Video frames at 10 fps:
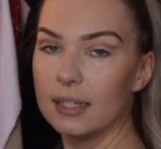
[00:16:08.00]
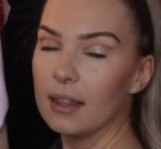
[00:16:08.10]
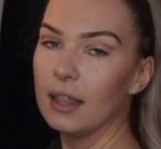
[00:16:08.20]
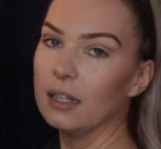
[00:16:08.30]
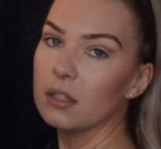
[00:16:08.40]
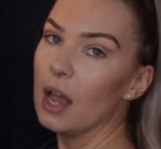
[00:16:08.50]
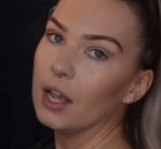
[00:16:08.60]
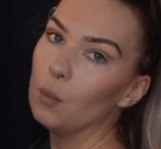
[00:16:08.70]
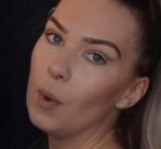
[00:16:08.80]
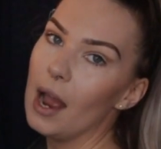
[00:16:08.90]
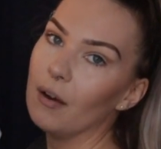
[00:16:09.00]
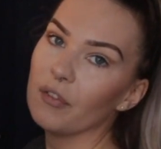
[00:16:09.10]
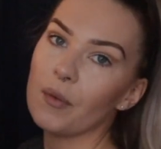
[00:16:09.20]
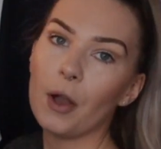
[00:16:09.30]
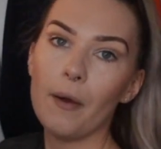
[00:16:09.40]
and things that I can wear
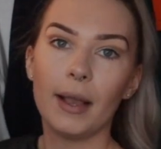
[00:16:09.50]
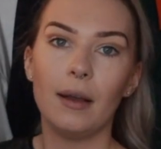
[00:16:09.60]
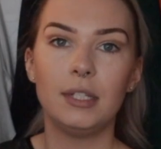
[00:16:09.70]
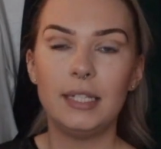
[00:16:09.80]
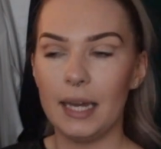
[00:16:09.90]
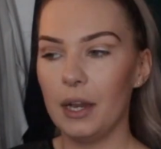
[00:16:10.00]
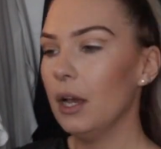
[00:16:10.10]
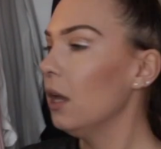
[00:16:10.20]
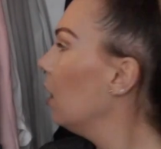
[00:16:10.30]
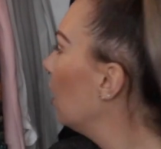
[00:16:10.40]
if I'm going out to dinner.